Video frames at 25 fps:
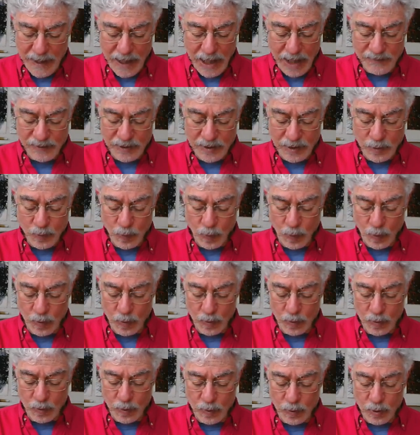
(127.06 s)

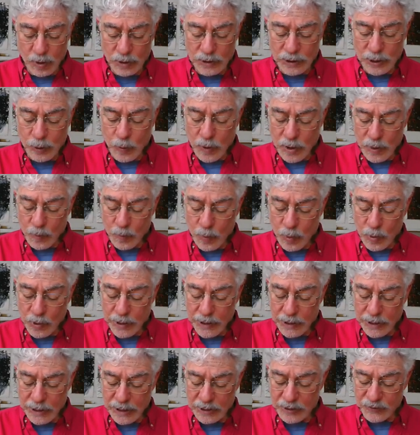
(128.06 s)
Early one
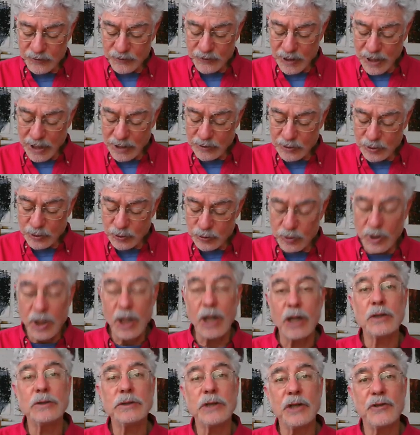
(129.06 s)
morning, I decide to draw a
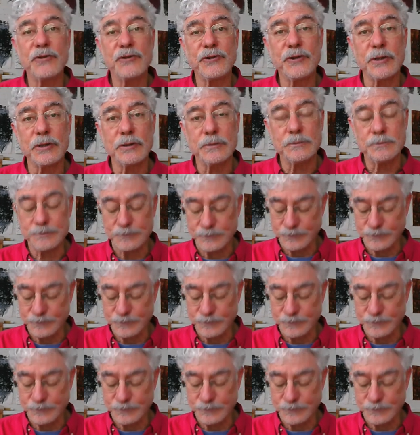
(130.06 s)
cluster,